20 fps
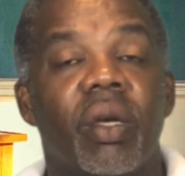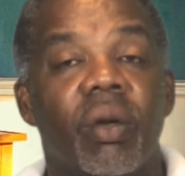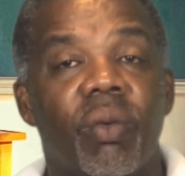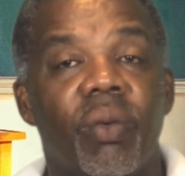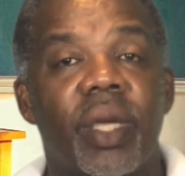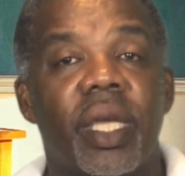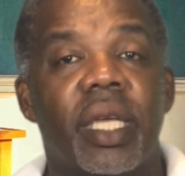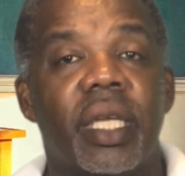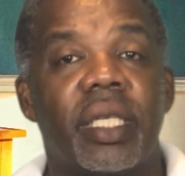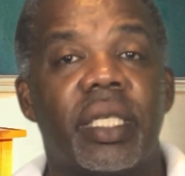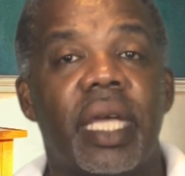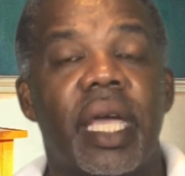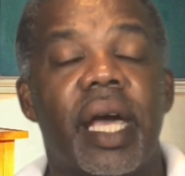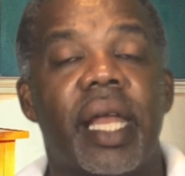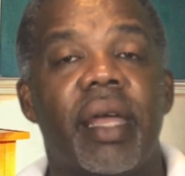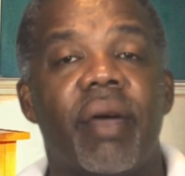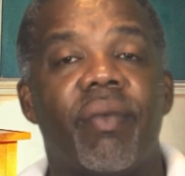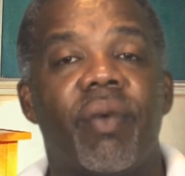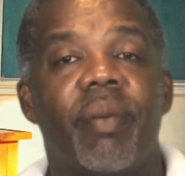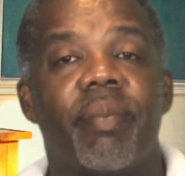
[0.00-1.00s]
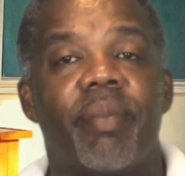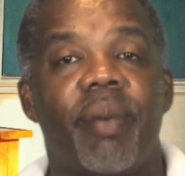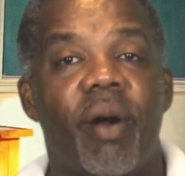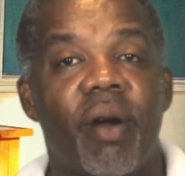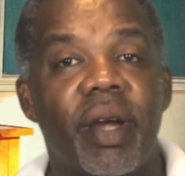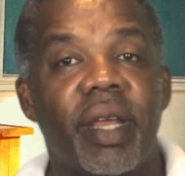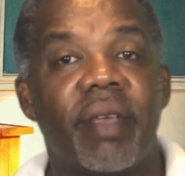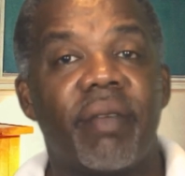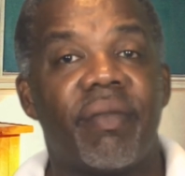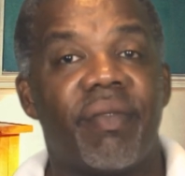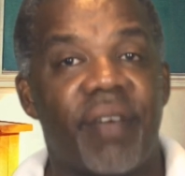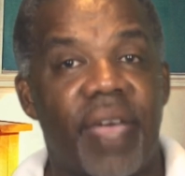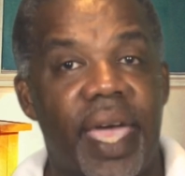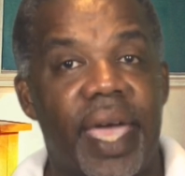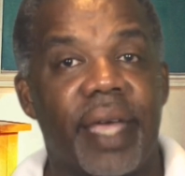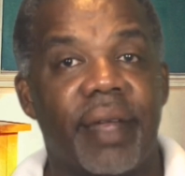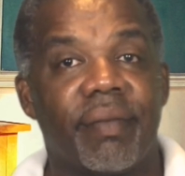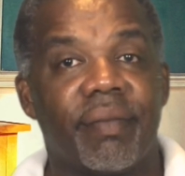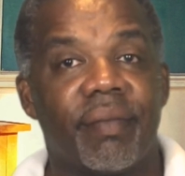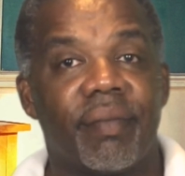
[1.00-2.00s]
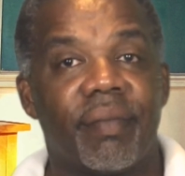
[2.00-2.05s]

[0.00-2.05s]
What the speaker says: We can tell if we're burning fat,